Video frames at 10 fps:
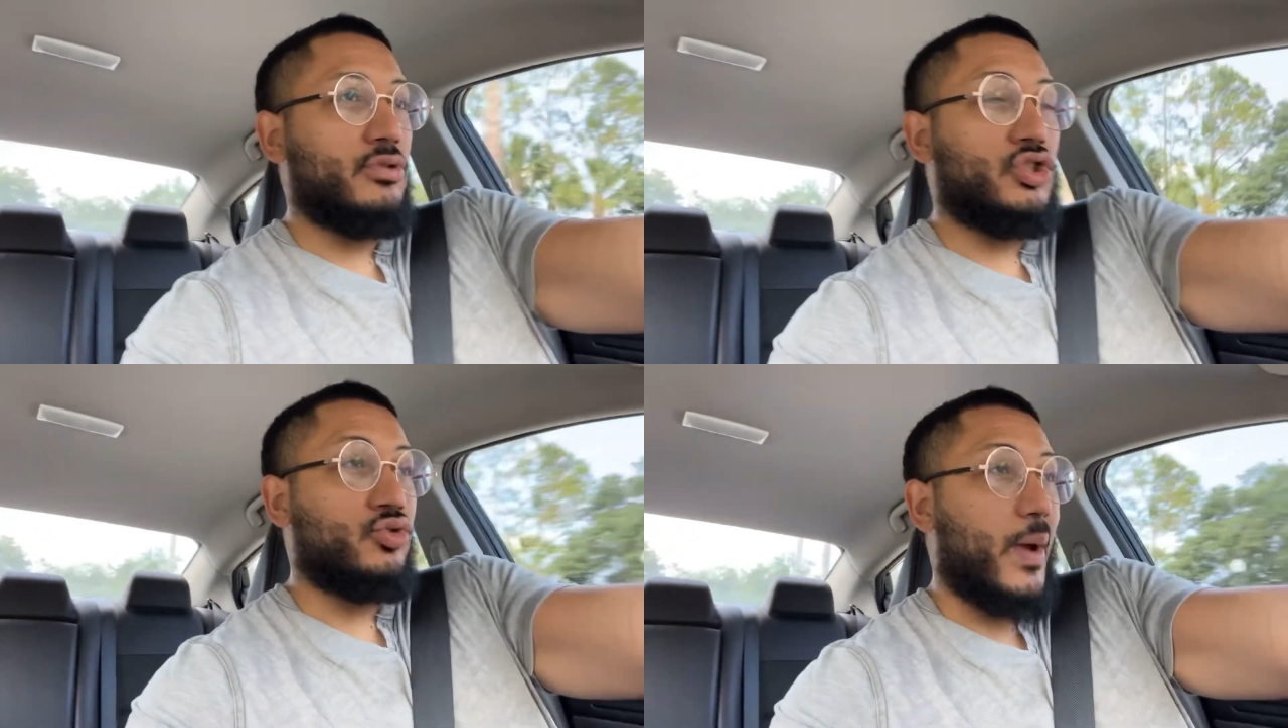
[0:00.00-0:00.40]

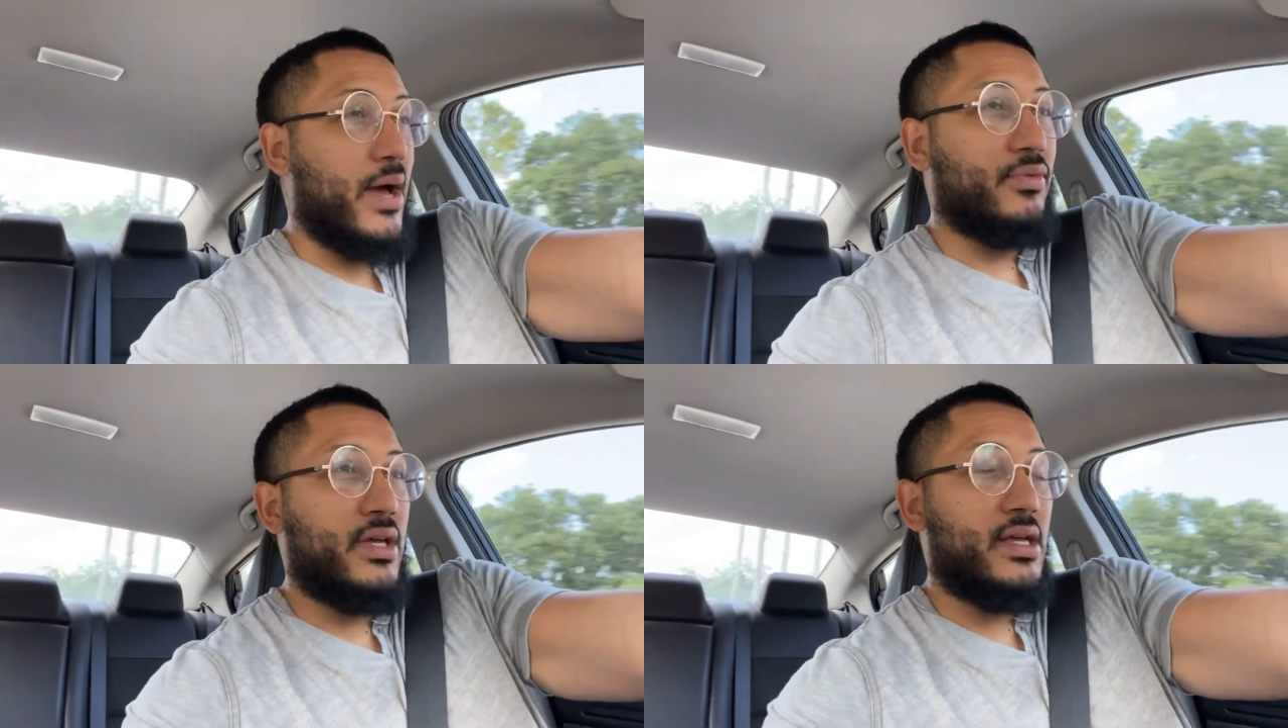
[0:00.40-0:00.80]

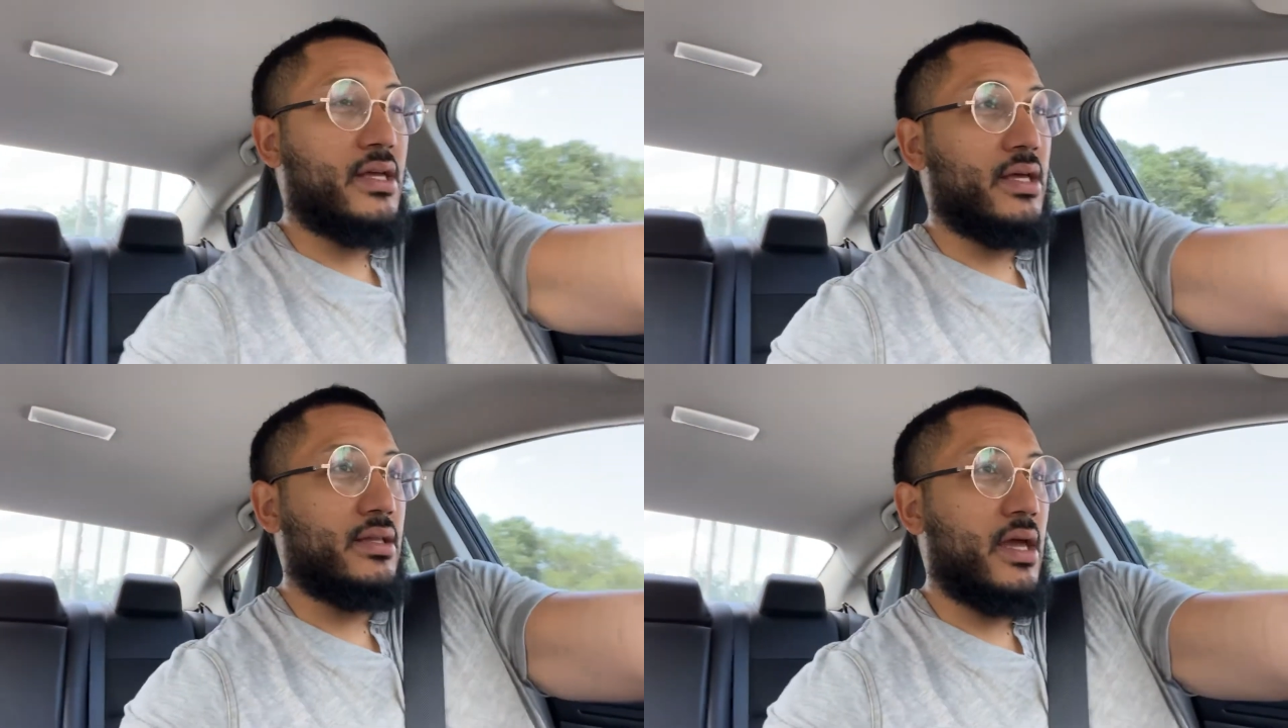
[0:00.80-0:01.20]
drowning
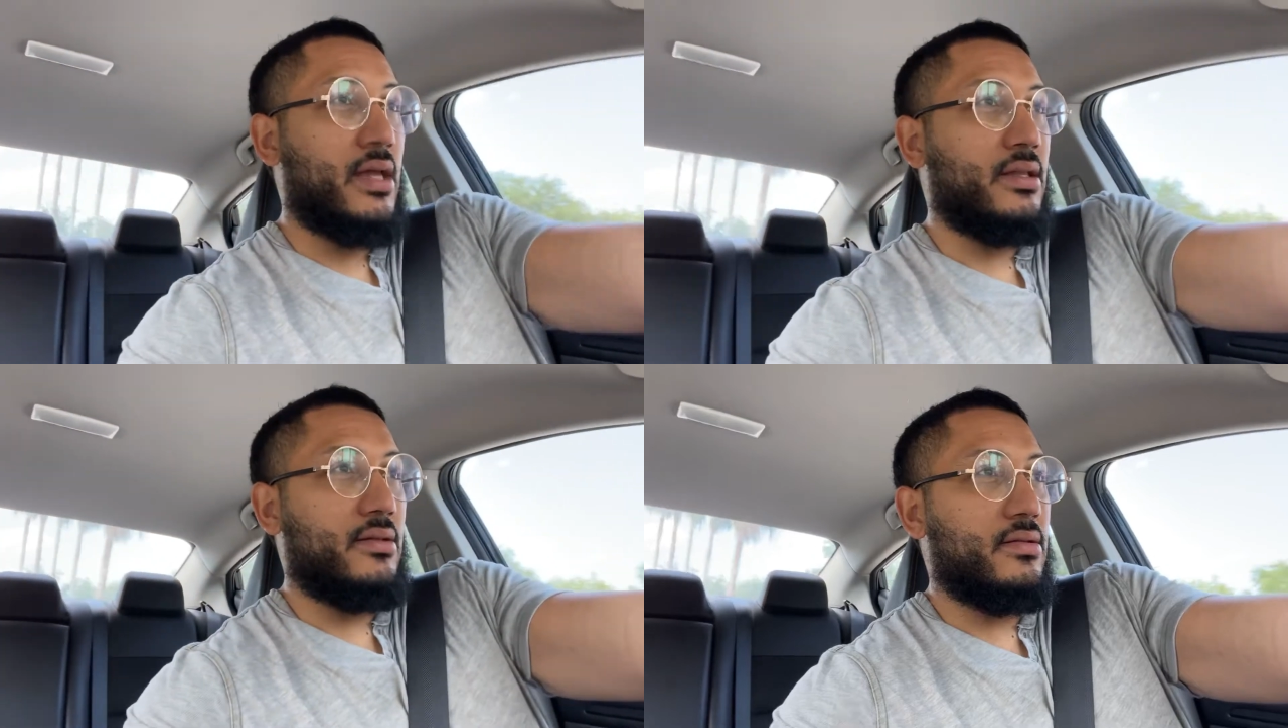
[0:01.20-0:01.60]

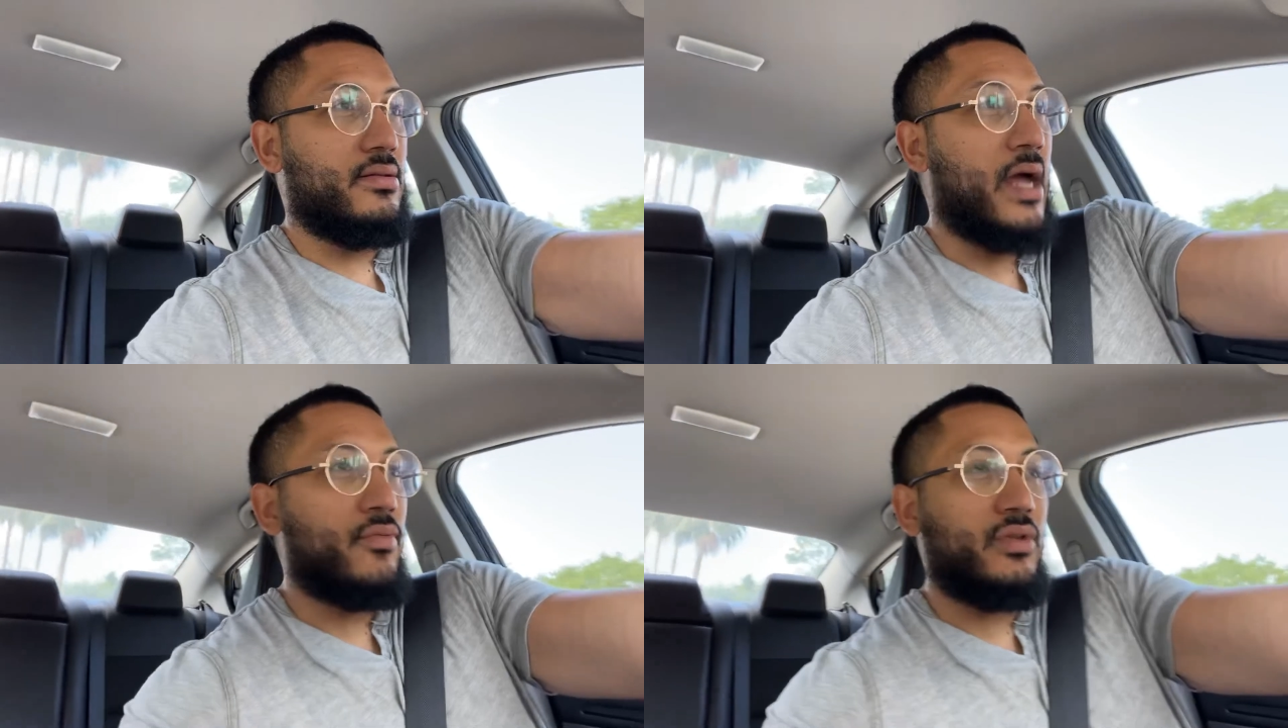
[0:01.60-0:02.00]
and
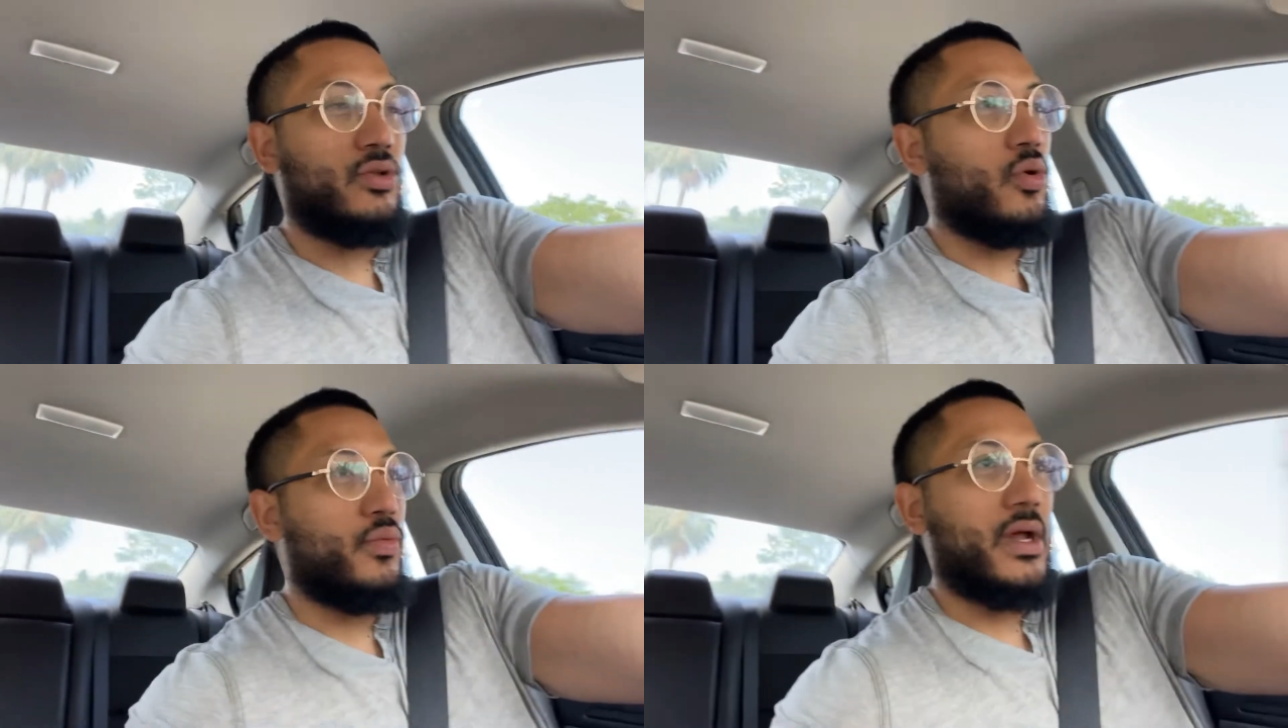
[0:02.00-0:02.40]
not really
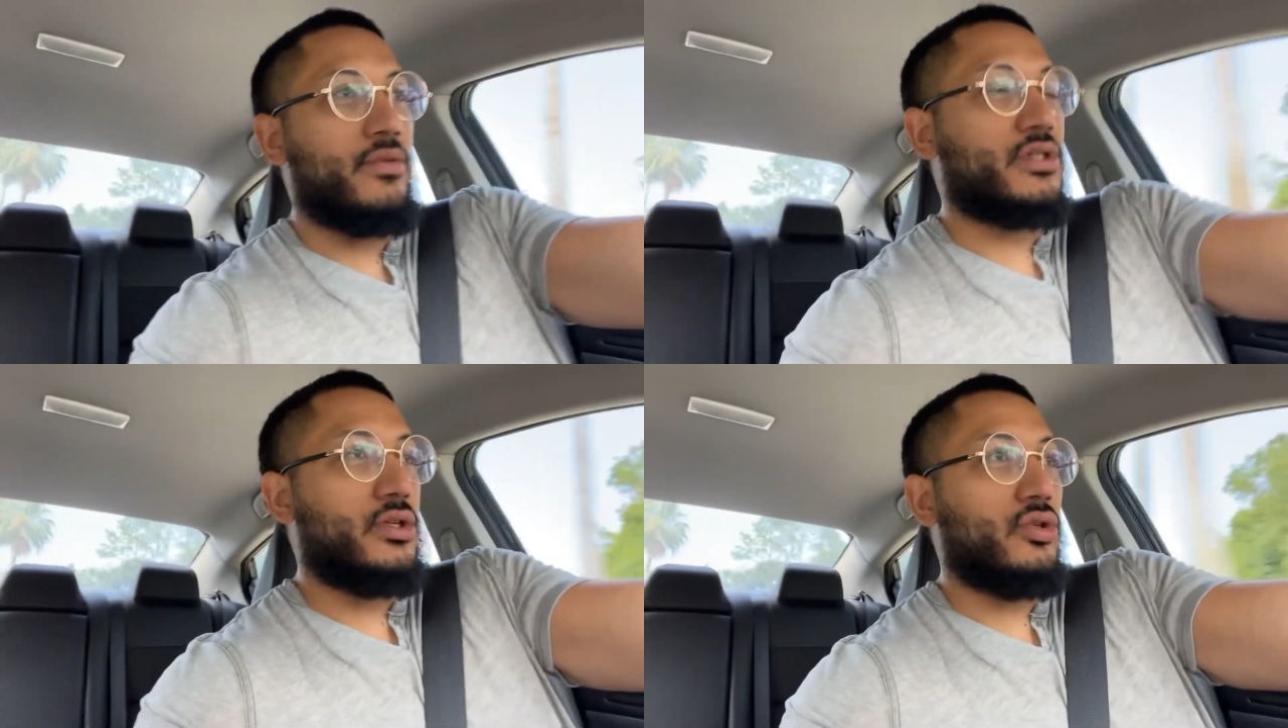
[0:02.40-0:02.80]
knowing what I
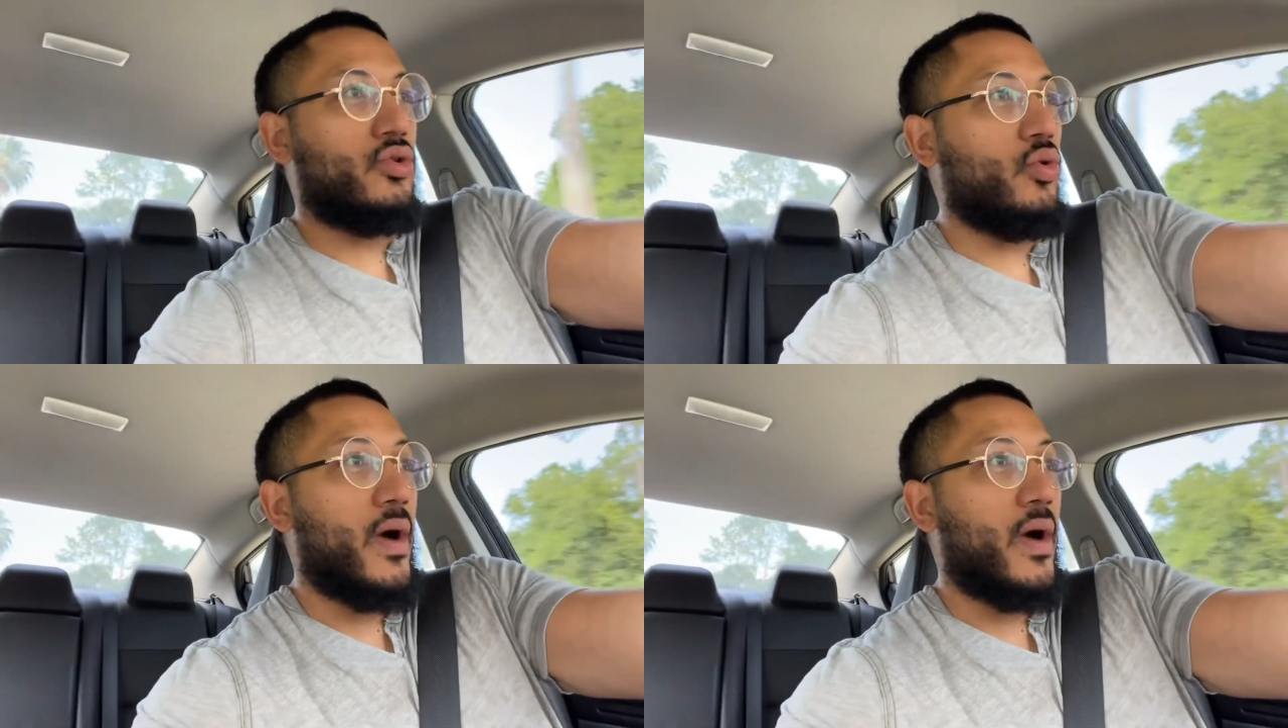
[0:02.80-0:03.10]
was gonna do.